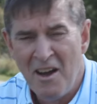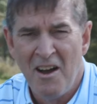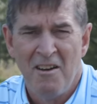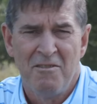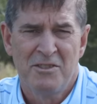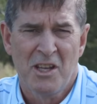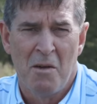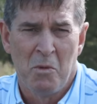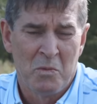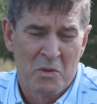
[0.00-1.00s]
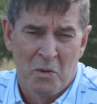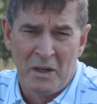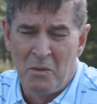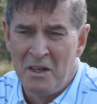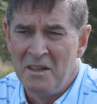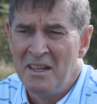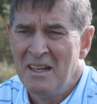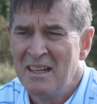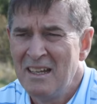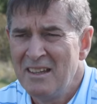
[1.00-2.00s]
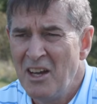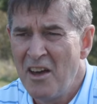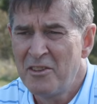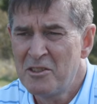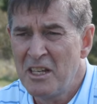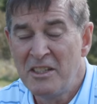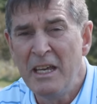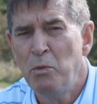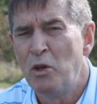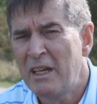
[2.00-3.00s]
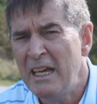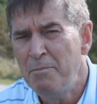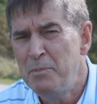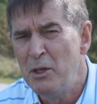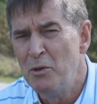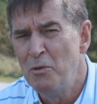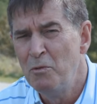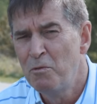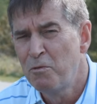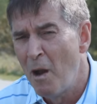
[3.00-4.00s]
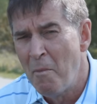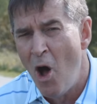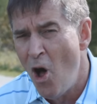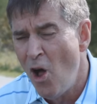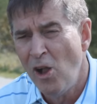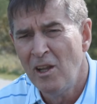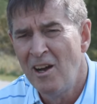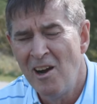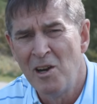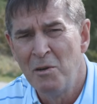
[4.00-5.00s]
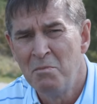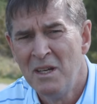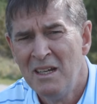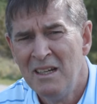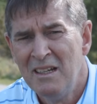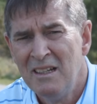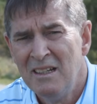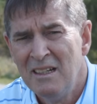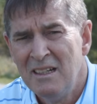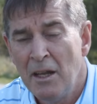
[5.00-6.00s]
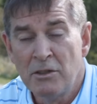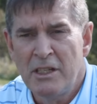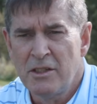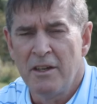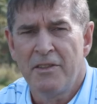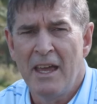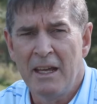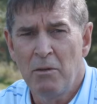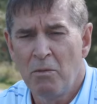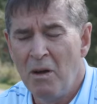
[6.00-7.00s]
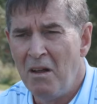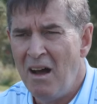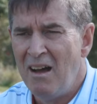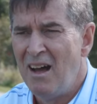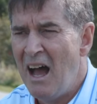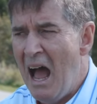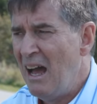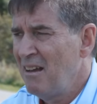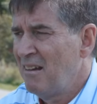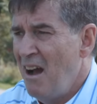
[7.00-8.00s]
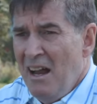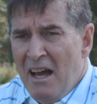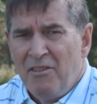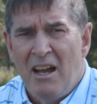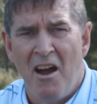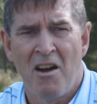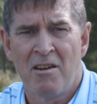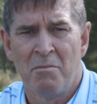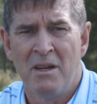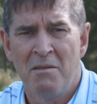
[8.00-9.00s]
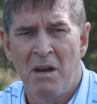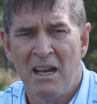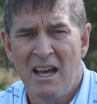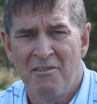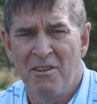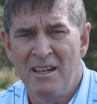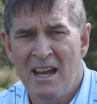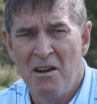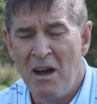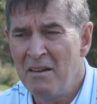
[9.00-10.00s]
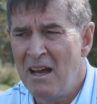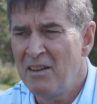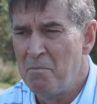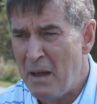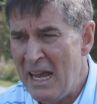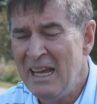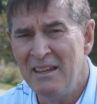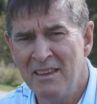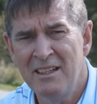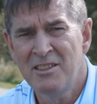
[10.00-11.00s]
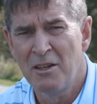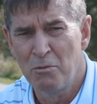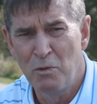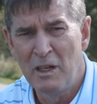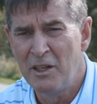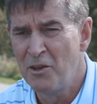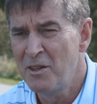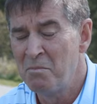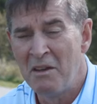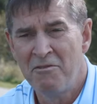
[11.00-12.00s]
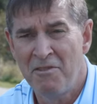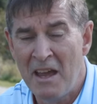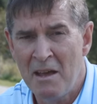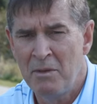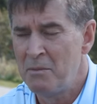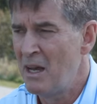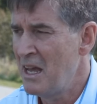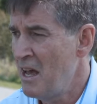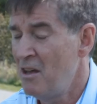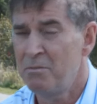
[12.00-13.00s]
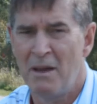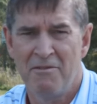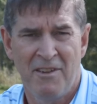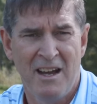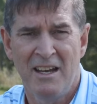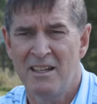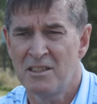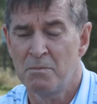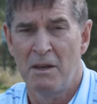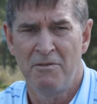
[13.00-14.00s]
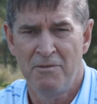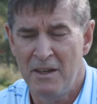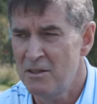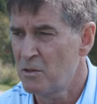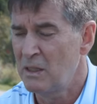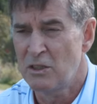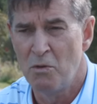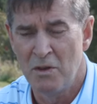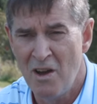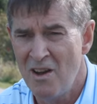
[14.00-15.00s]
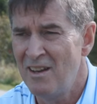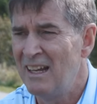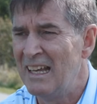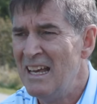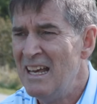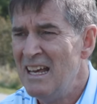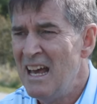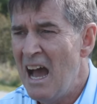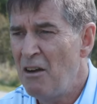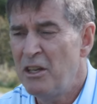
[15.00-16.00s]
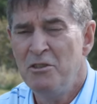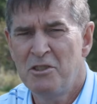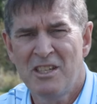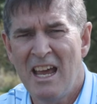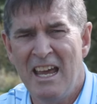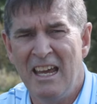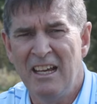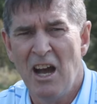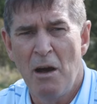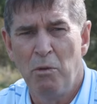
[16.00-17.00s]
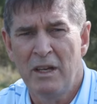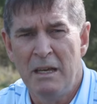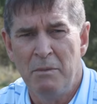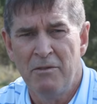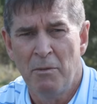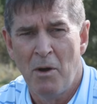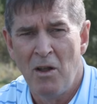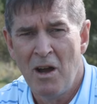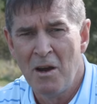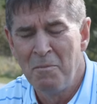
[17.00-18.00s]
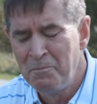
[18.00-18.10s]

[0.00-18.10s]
of Psalm 121, the author says, He will keep you from all harm. Now, it's easy to think, well, I, I, God, I've got harm in my life right now. I, have got pain, things that are really hurting my family, my health, my finances, my fears, what's going on. Like, how can you say God will keep me from all harm?